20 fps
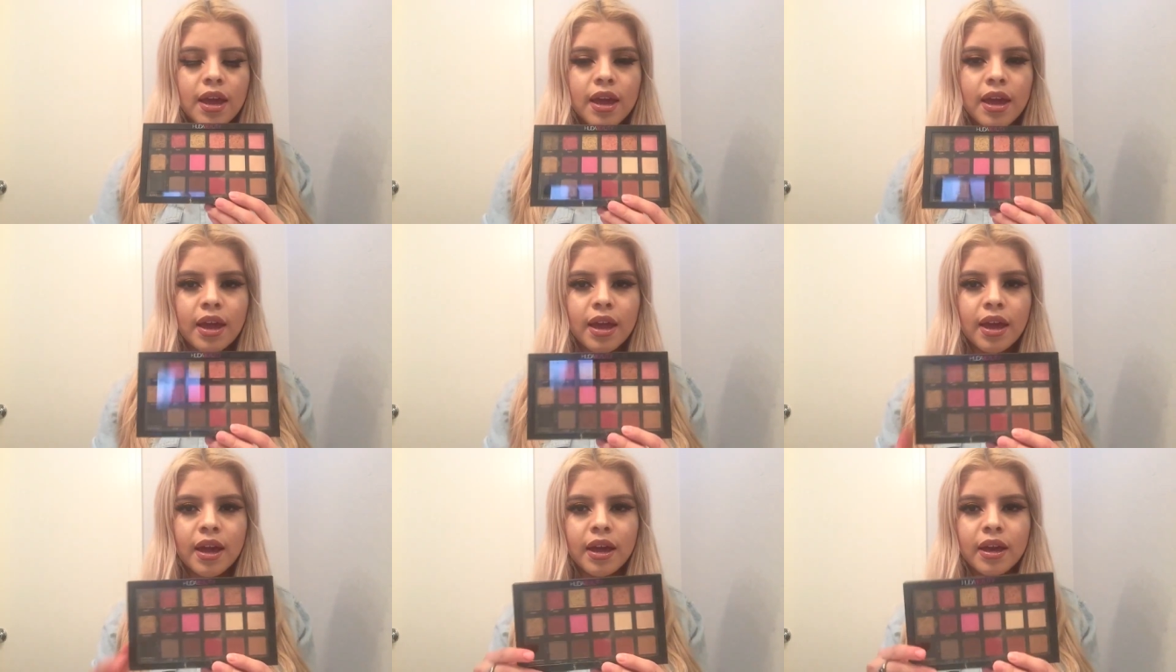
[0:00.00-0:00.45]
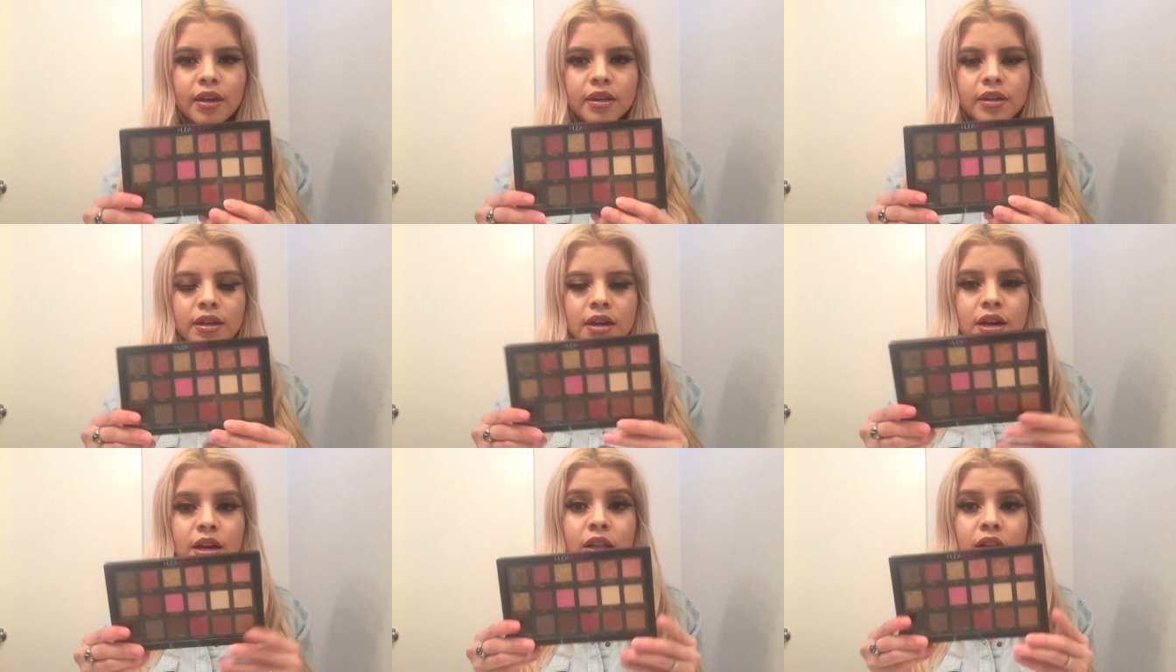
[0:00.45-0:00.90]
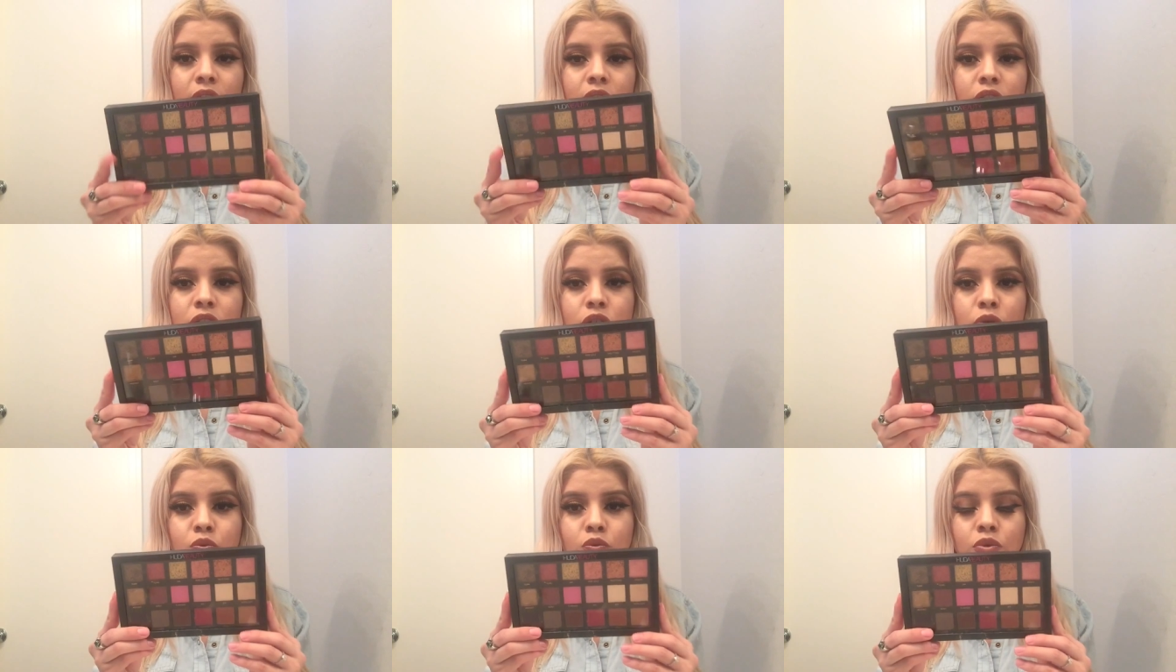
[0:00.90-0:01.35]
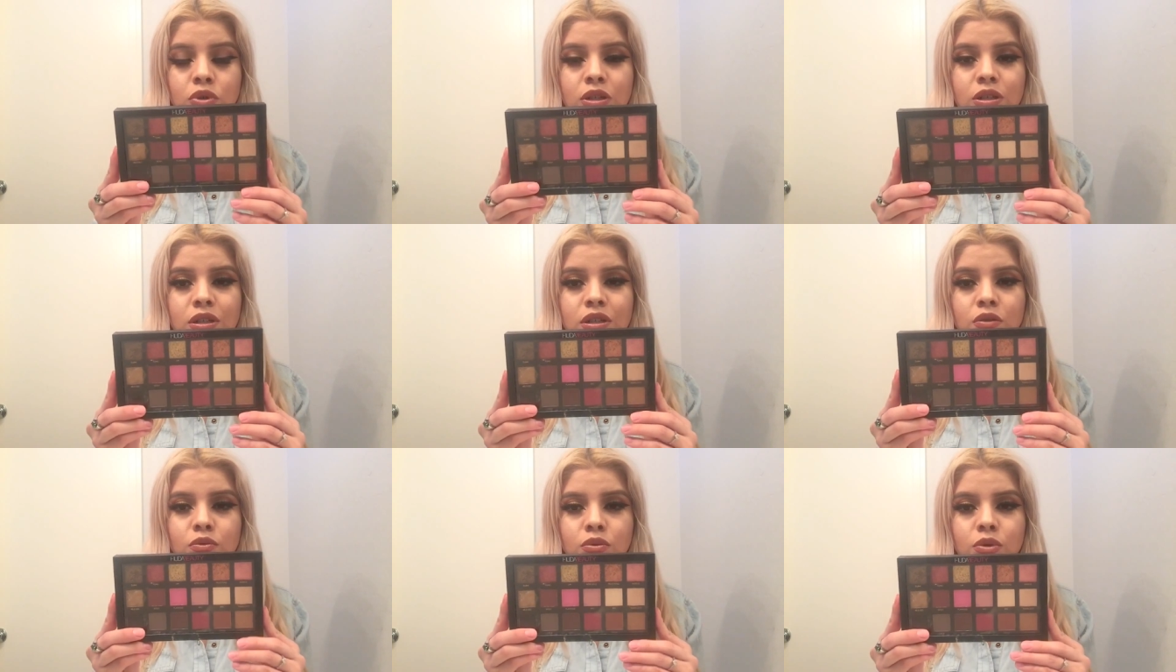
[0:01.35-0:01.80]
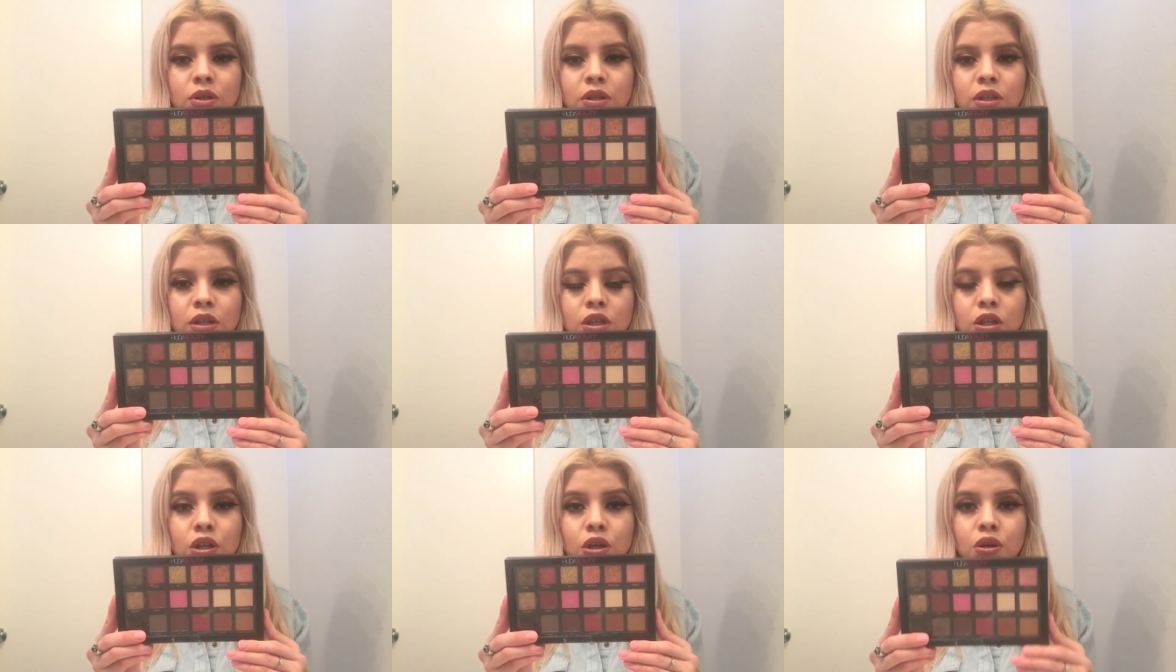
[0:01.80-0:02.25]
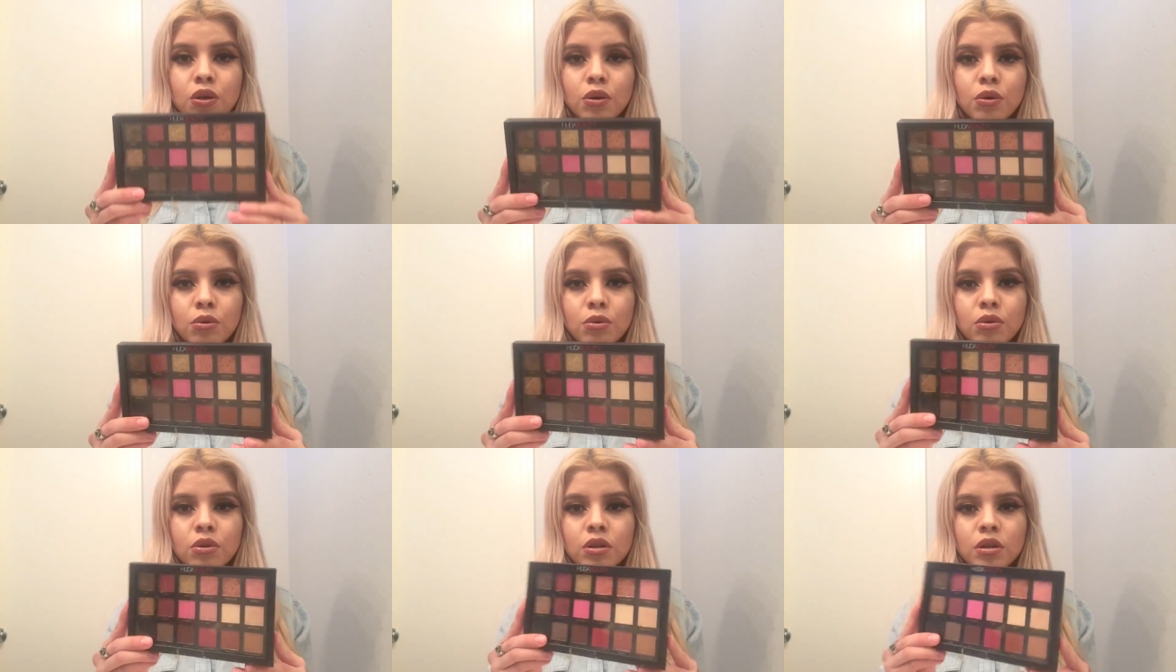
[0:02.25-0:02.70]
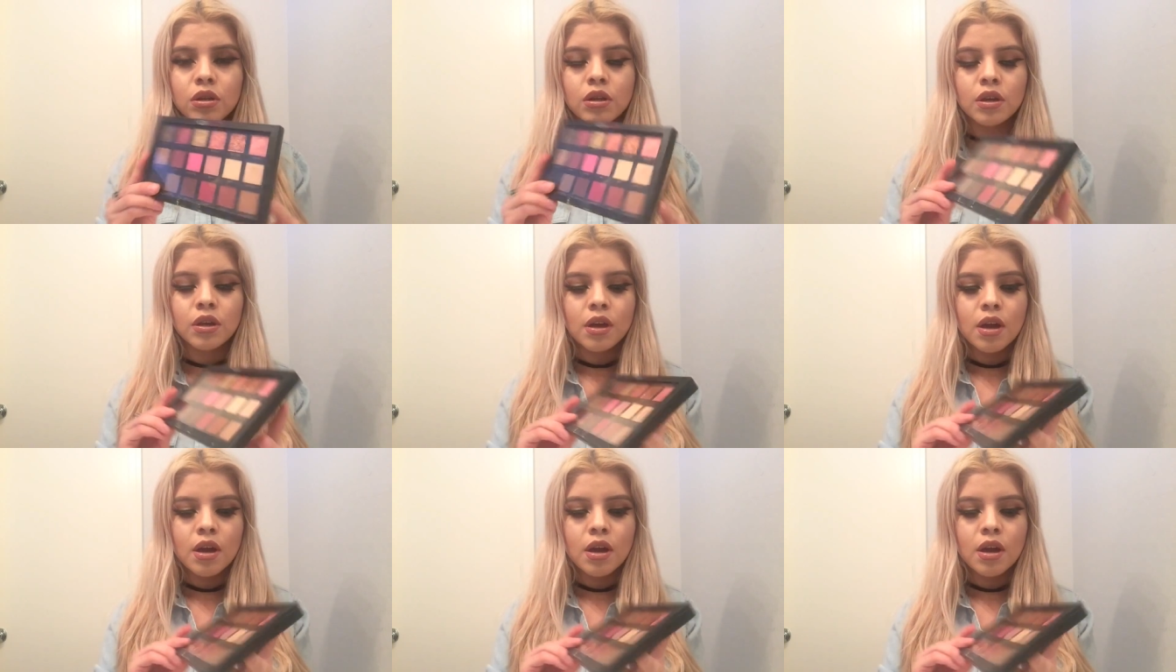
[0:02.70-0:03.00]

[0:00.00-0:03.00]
And it looks really, really cute